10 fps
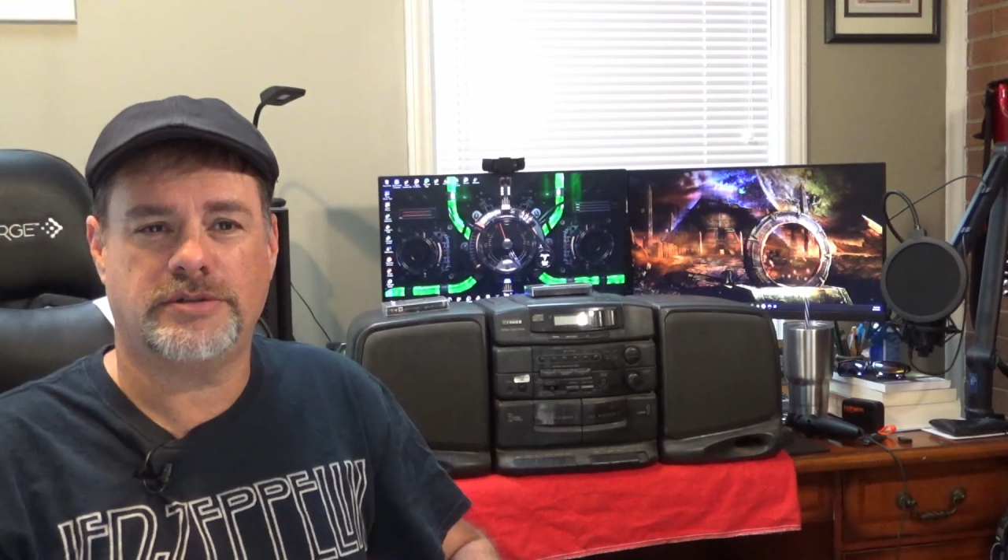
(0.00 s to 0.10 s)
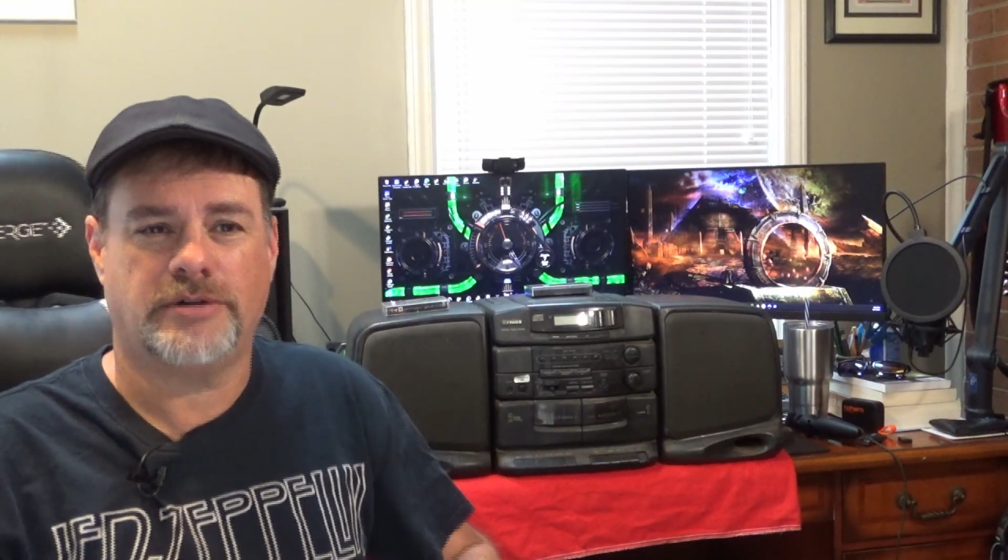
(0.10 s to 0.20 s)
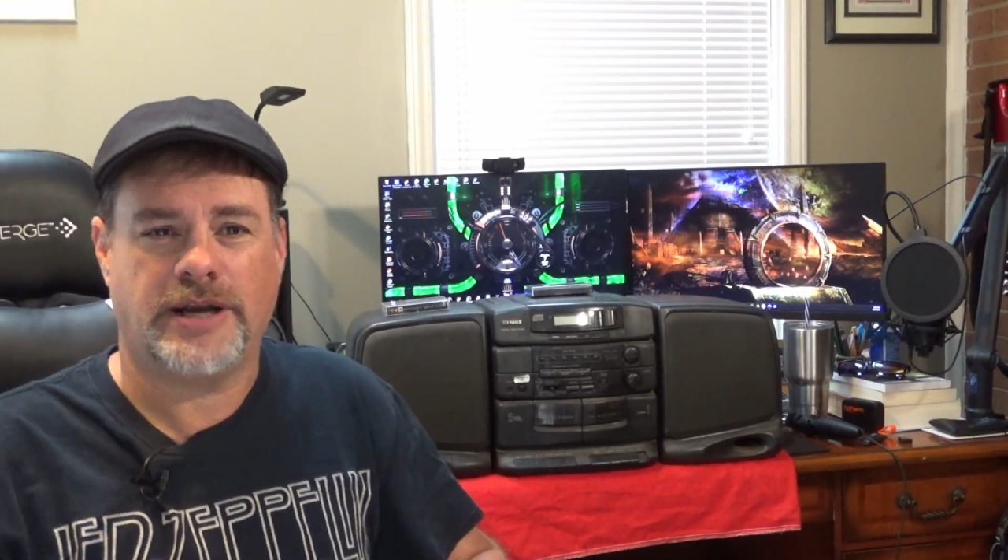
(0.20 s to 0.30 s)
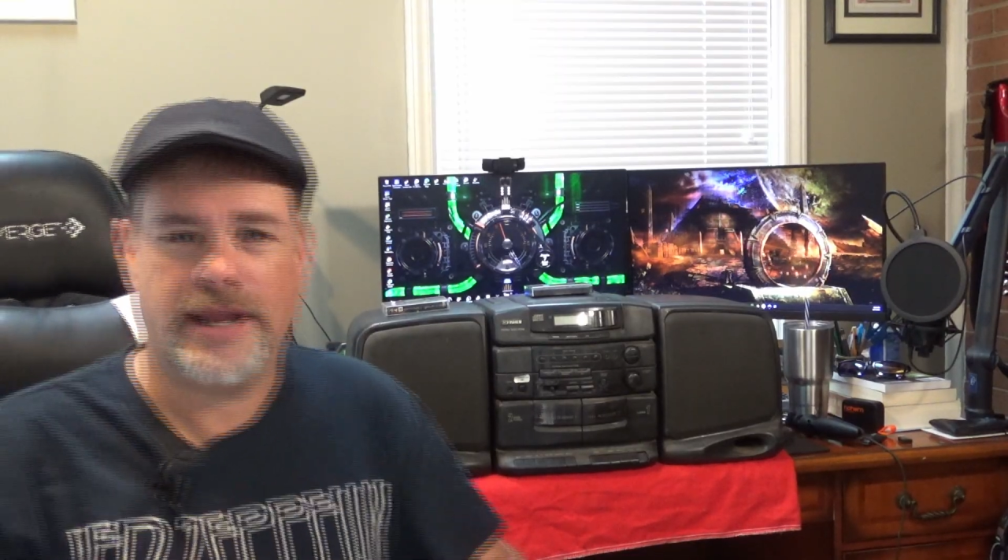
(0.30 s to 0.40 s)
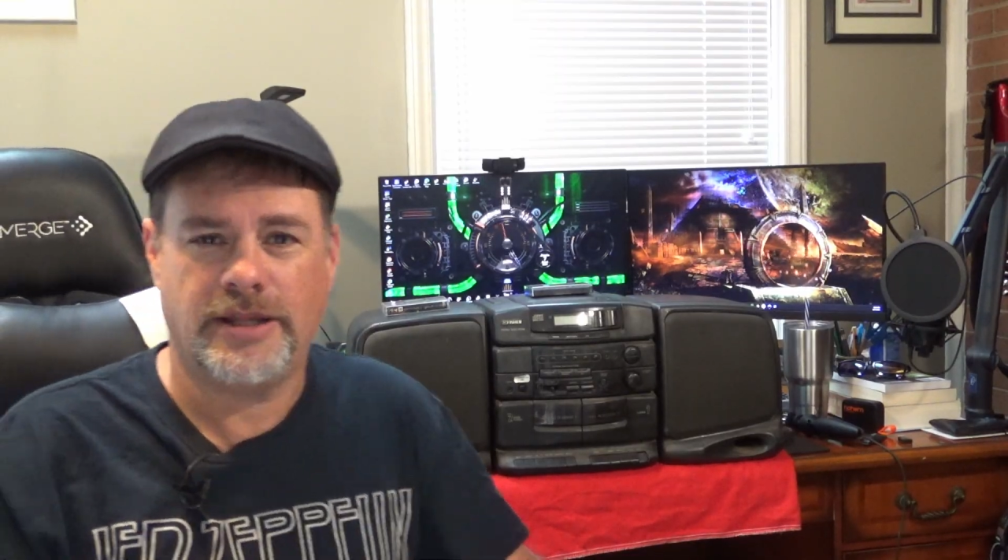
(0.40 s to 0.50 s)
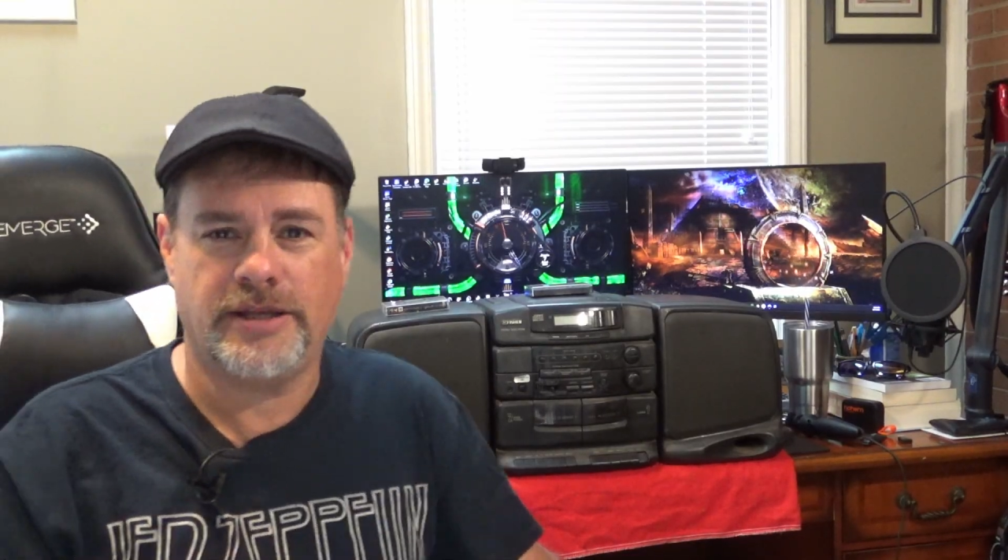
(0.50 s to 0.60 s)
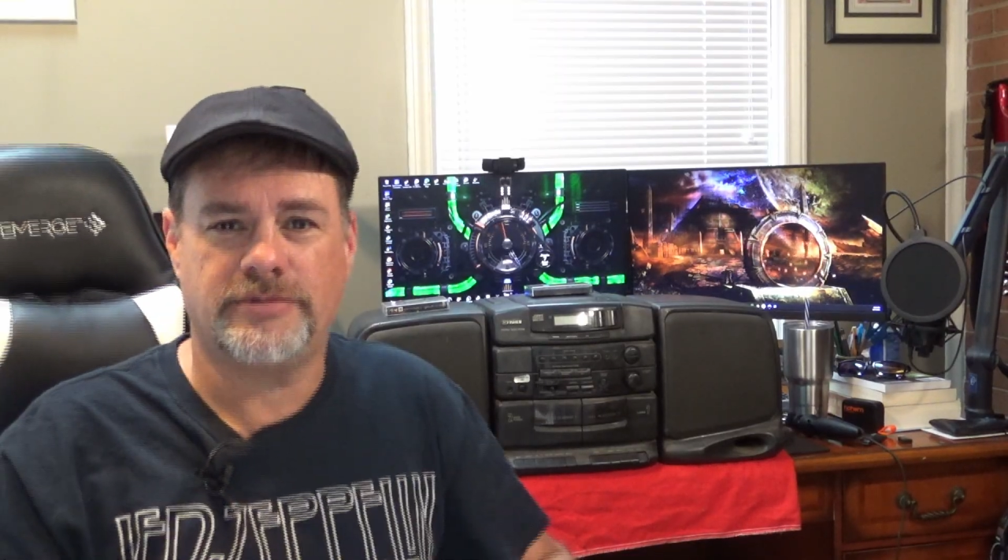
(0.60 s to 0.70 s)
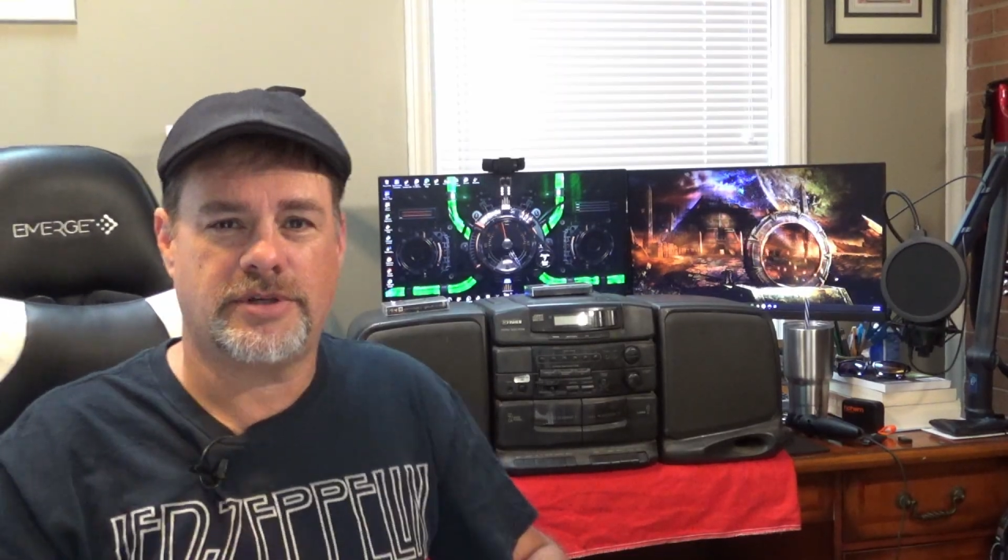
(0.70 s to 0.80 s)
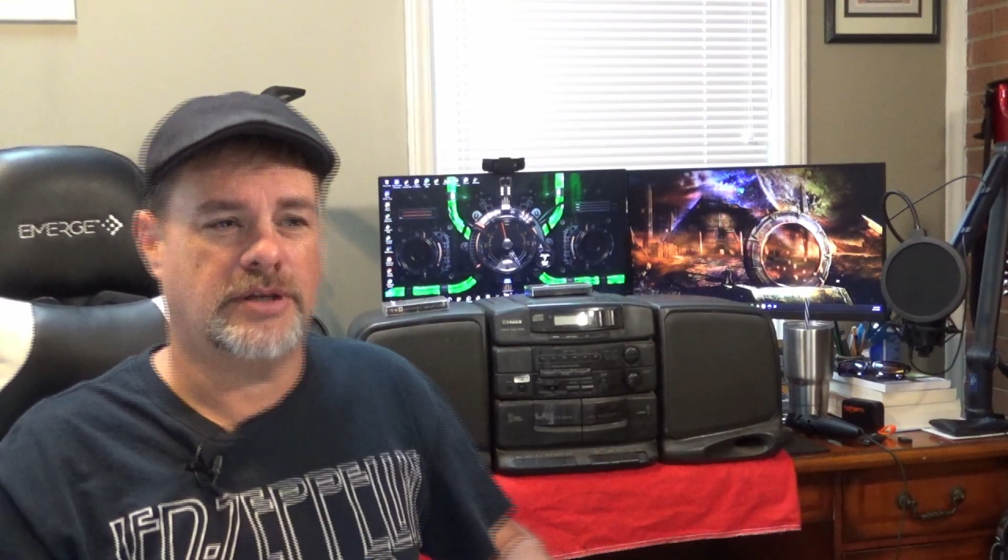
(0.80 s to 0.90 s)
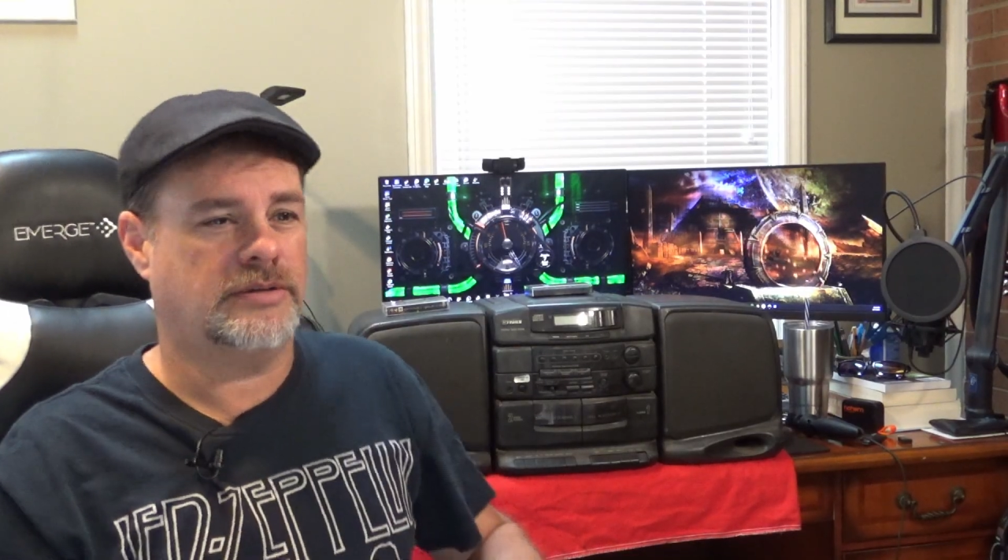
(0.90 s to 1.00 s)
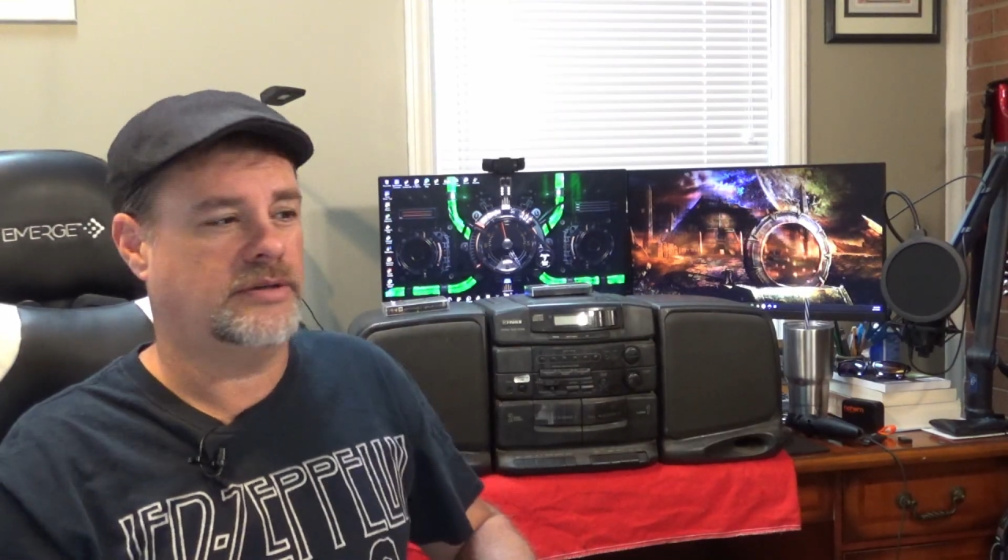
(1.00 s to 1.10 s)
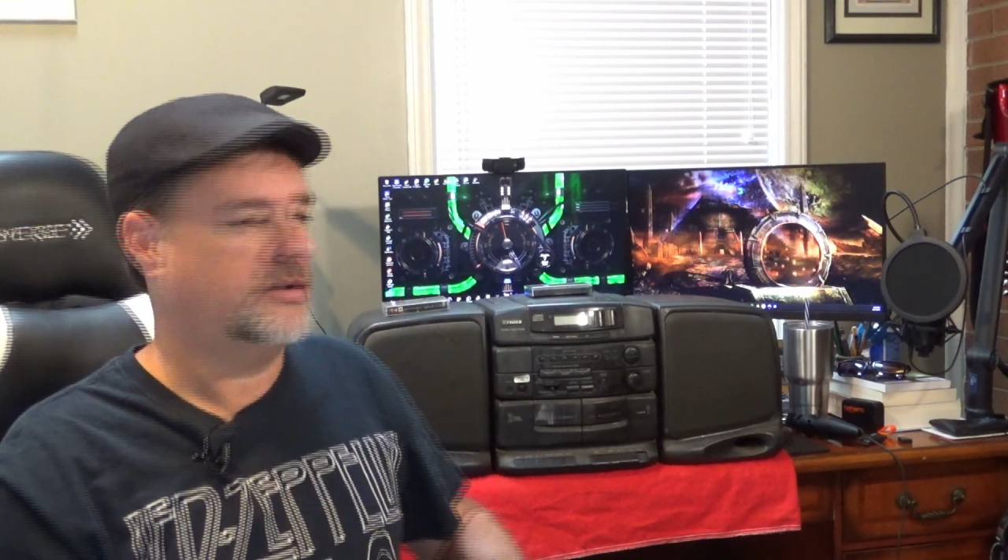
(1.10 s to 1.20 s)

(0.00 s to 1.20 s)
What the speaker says: or an alien's going to